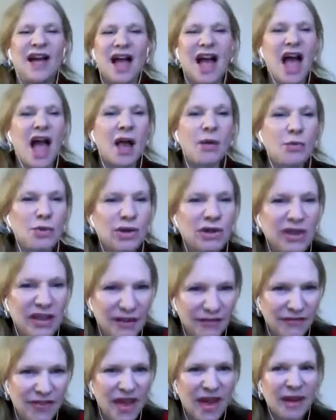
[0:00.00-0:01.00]
I will
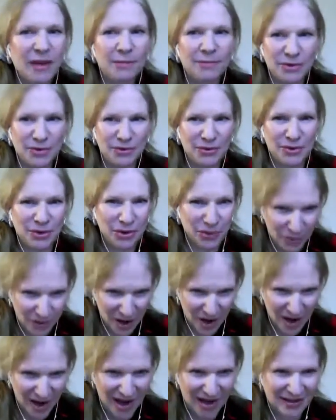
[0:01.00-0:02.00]
leave that up to you
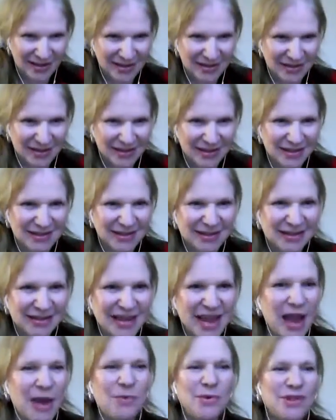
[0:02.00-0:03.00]
guys.
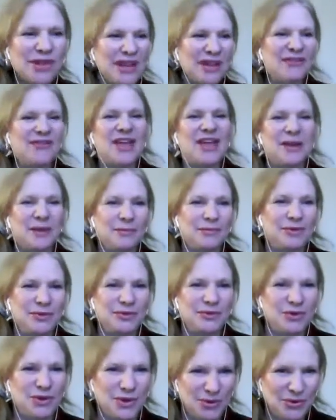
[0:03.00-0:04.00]
I will leave that up
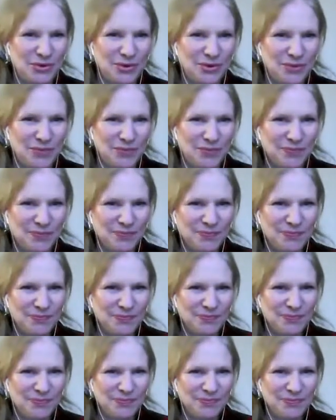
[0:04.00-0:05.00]
to you.
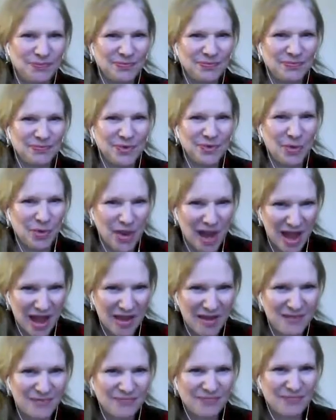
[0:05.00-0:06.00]

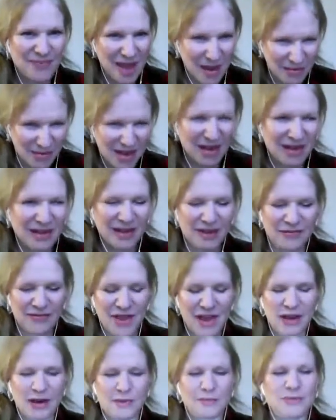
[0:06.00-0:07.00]
Okay? I'm going to leave
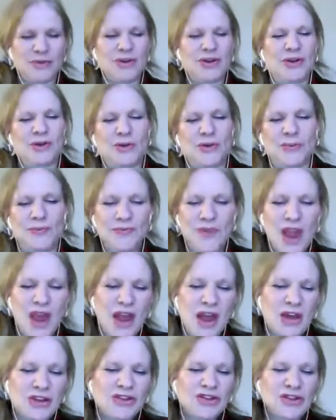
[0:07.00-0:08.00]
that up to you.
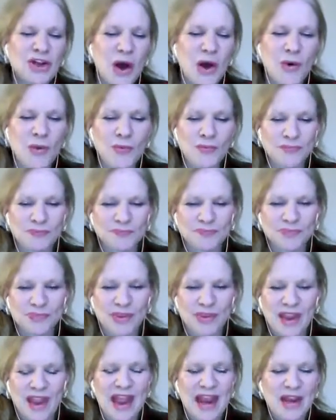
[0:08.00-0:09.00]
So
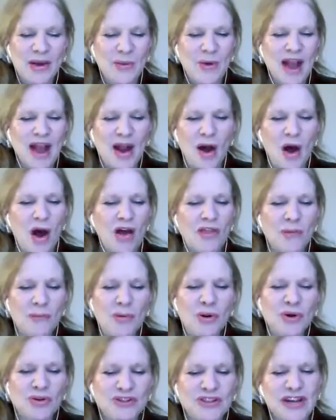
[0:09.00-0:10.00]
anyway,
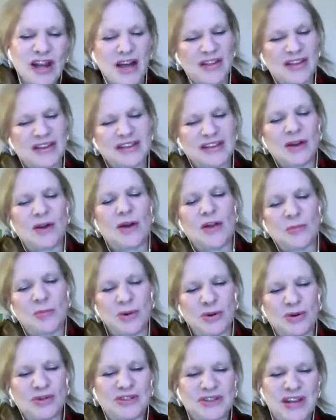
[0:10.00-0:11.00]
they said all the
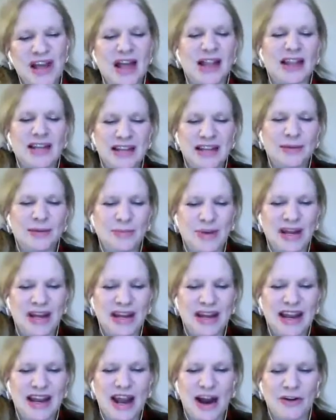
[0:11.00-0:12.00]
personnel in the
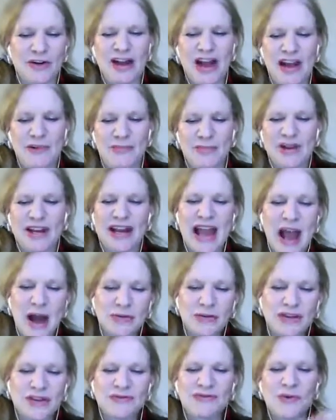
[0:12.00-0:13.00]
immediate area have been
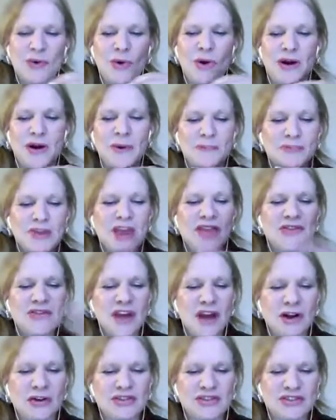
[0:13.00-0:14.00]
accounted for.
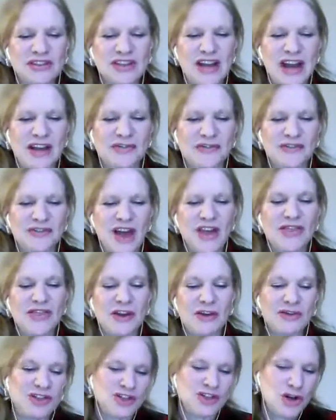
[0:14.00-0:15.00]
They are safe.
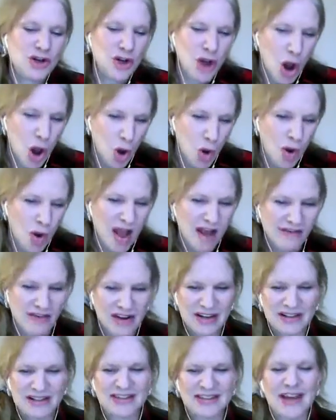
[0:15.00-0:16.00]
There is no
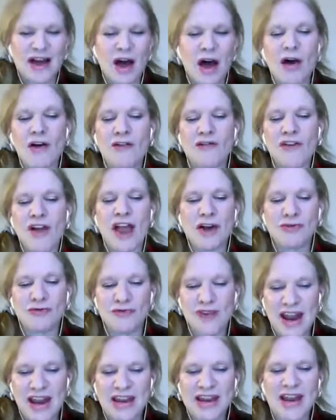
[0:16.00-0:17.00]
evidence of a
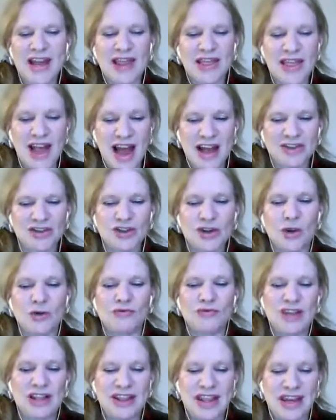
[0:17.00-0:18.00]

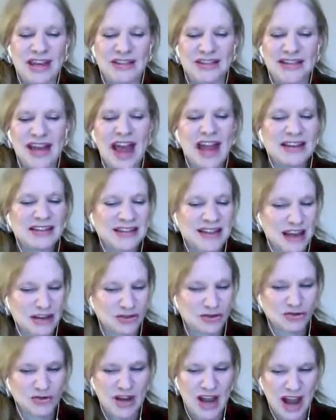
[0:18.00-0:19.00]
radiological release,
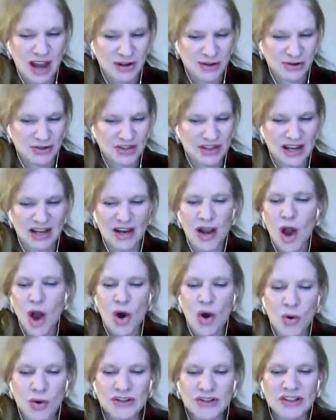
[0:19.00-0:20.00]
Destry Henderson,
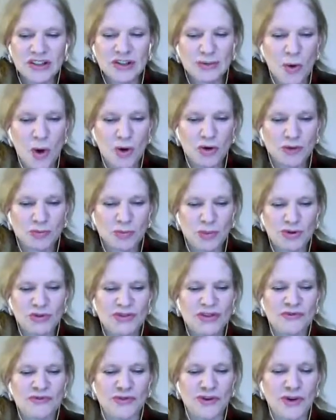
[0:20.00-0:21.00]
who is a
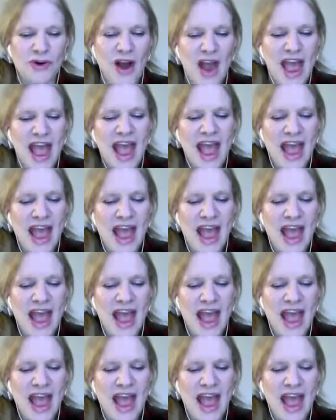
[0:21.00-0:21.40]
spokesperson for